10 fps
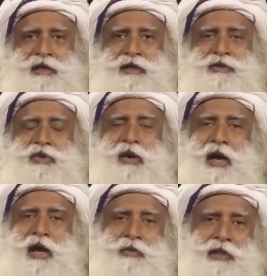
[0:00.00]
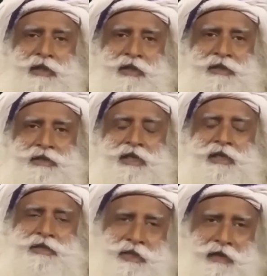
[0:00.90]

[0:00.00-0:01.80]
So how will things change?